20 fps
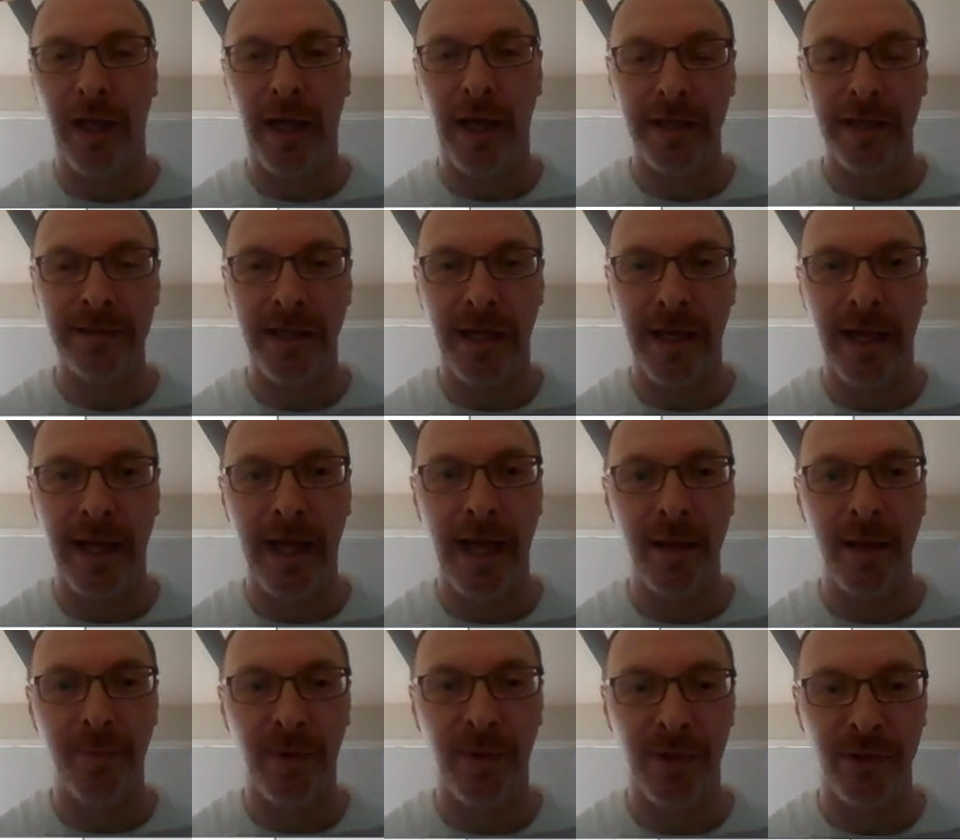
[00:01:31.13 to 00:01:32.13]
As that
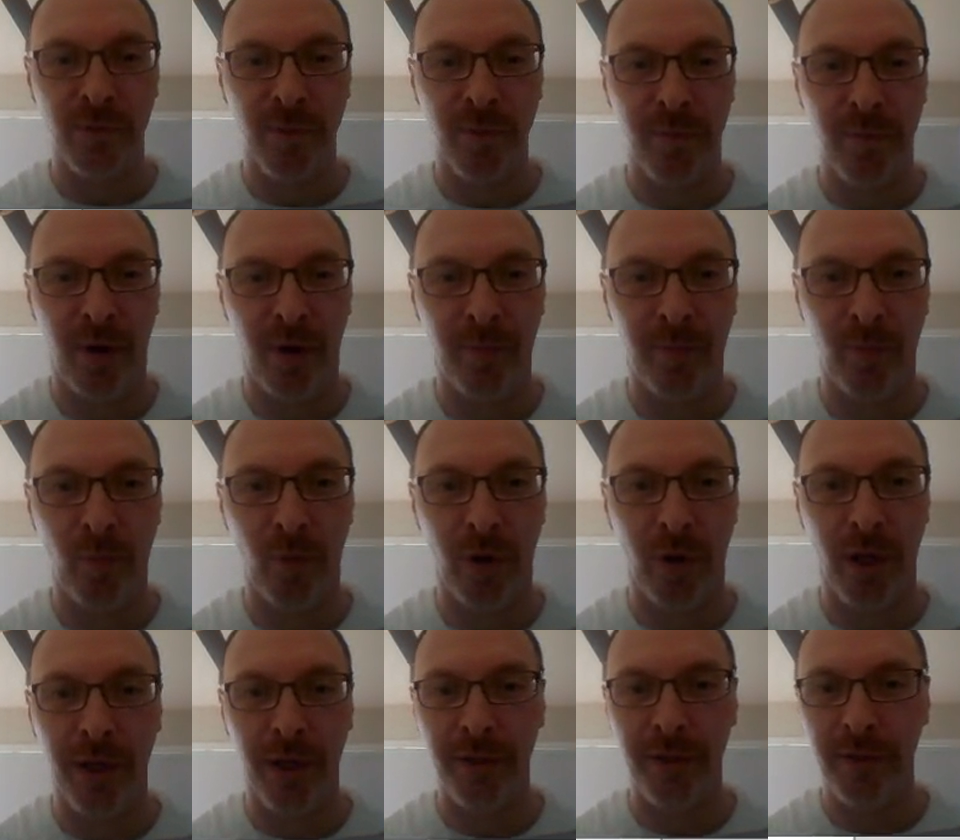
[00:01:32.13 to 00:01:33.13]
happens, we pump
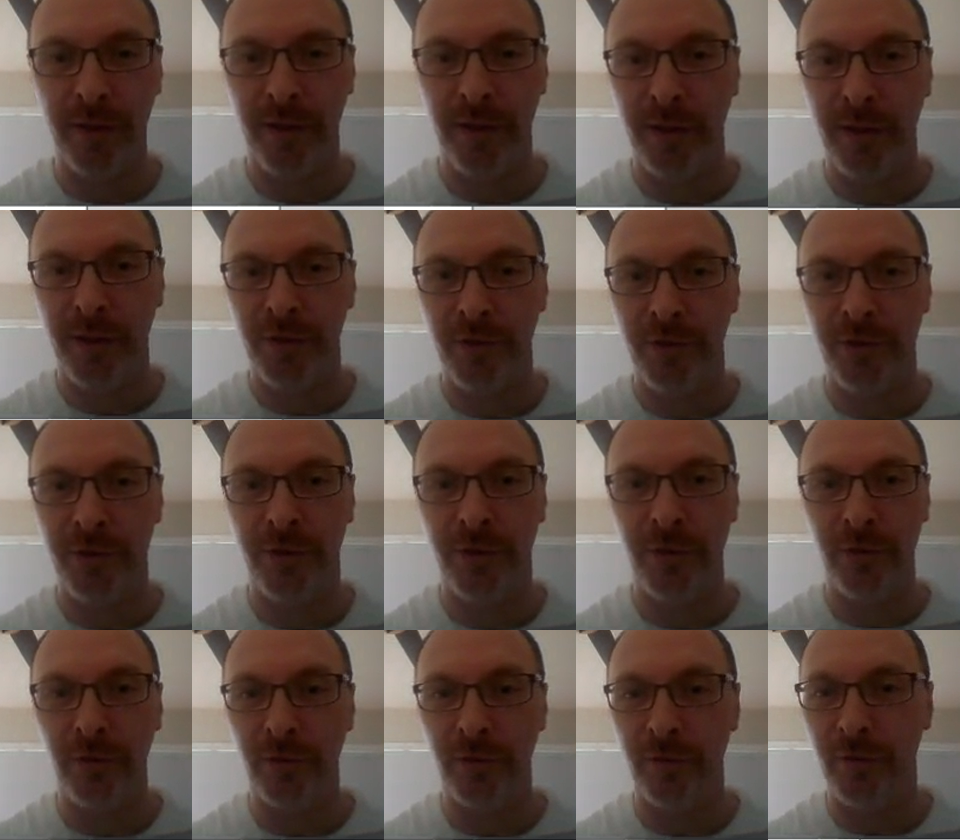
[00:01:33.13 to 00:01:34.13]
1,
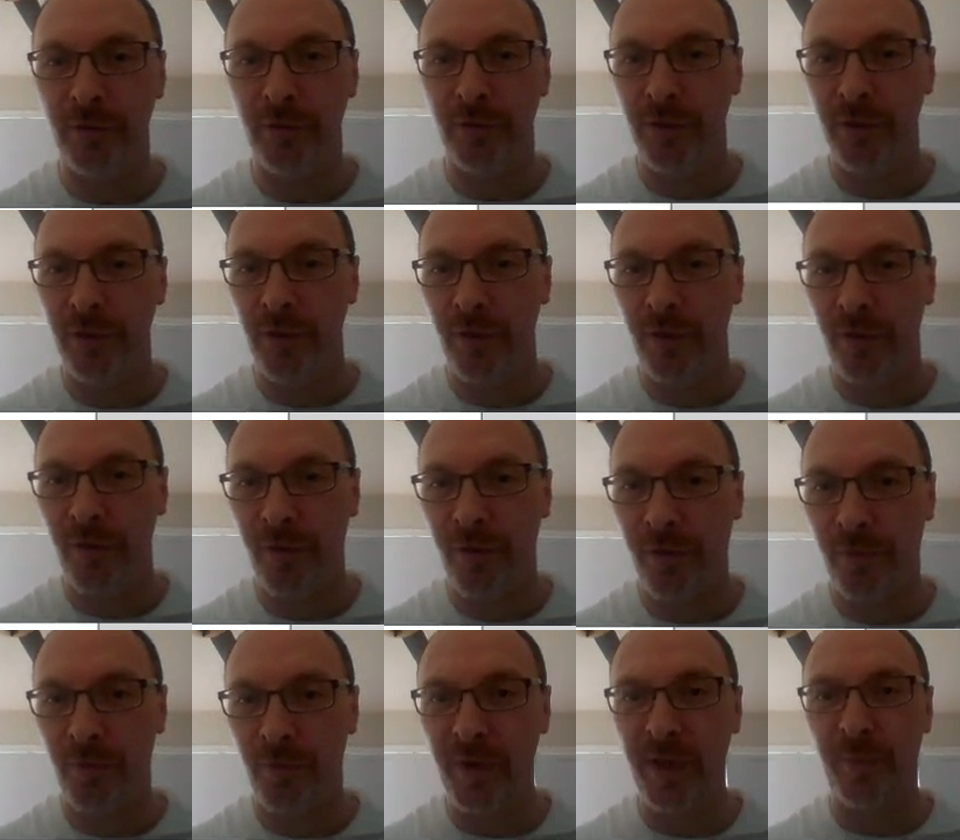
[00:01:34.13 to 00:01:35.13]
2,
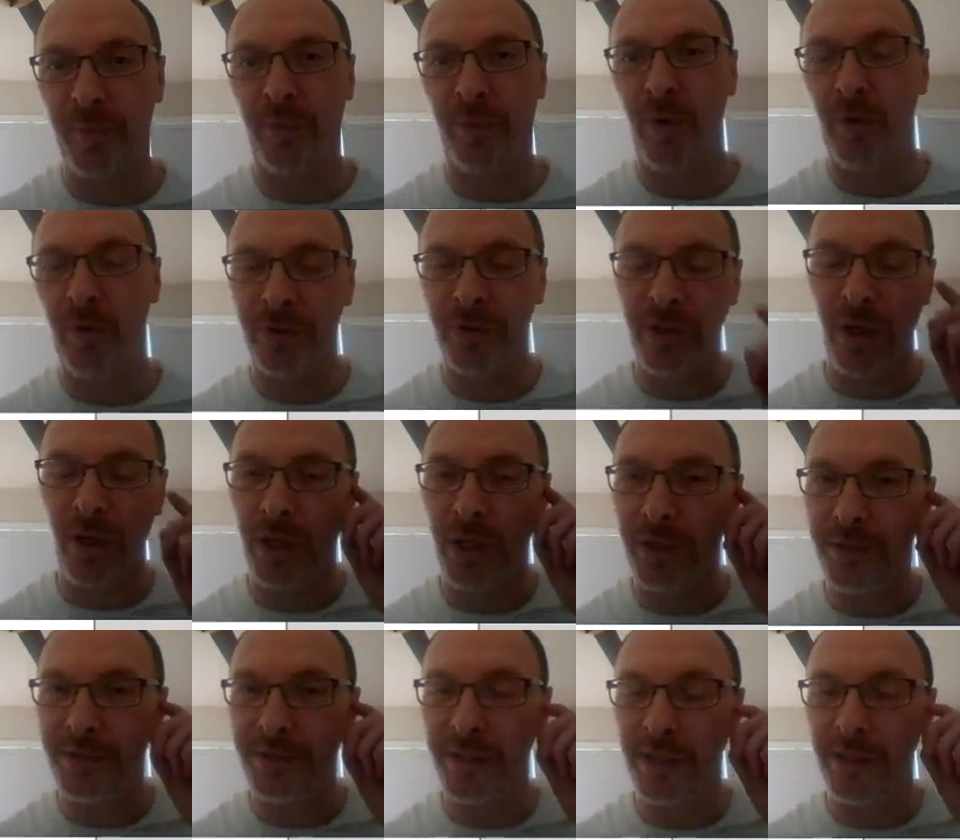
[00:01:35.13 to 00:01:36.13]
3
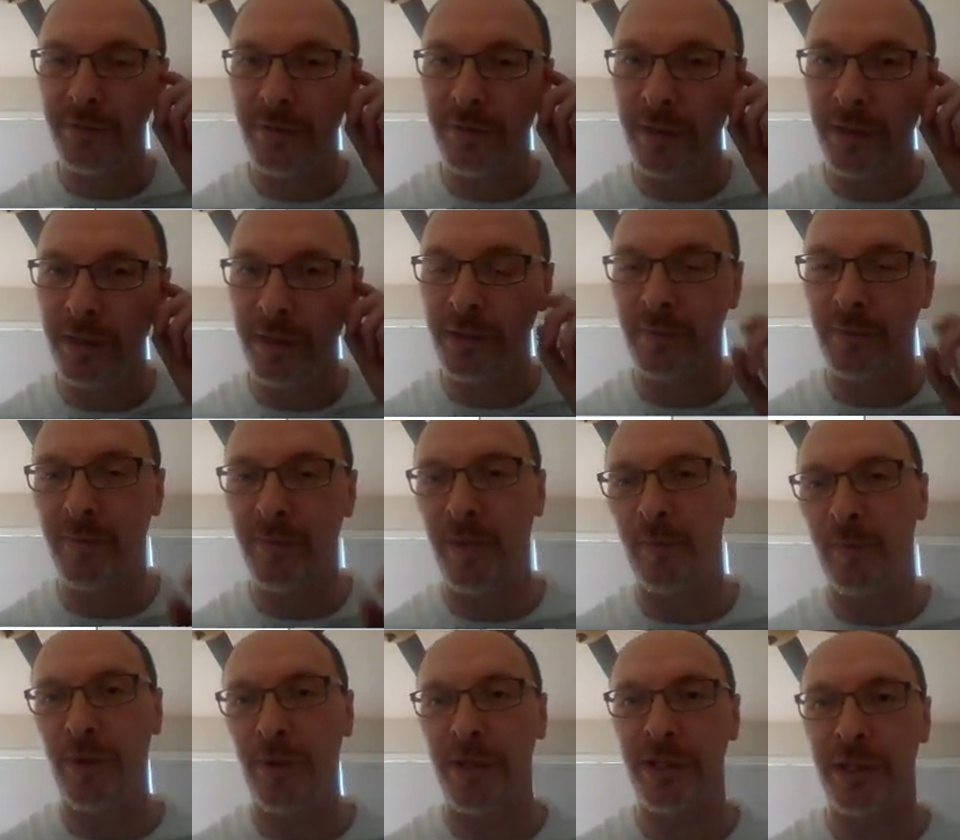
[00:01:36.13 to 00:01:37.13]
protons into the
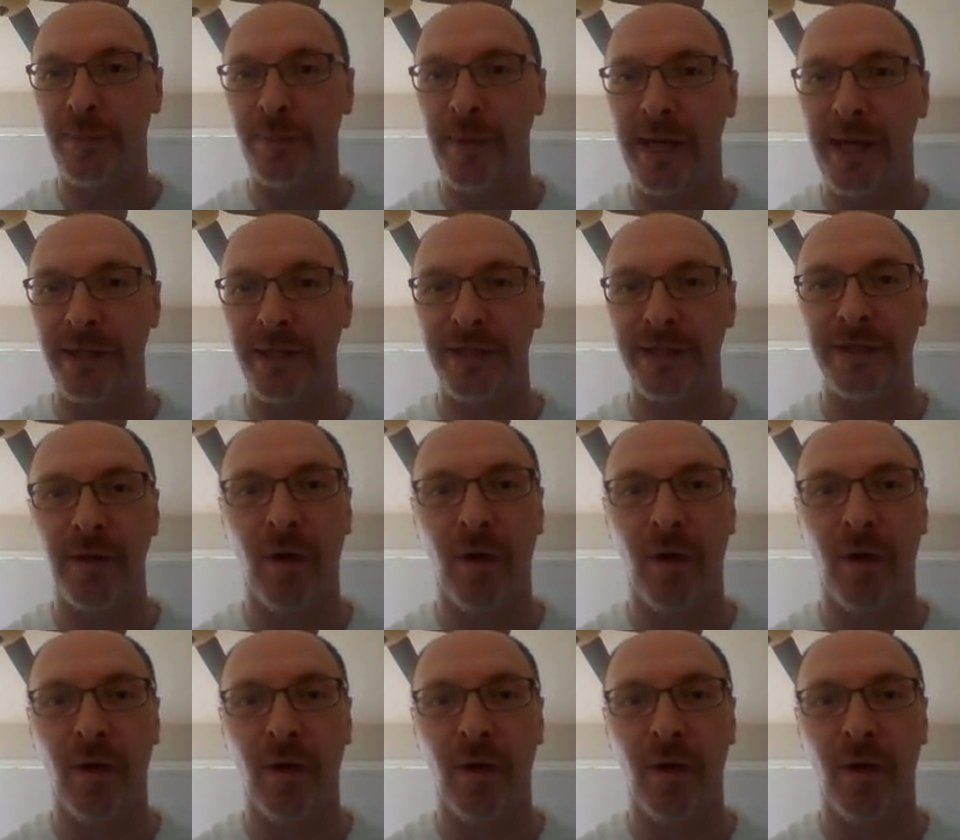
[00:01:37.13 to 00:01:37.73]
intermembrane space.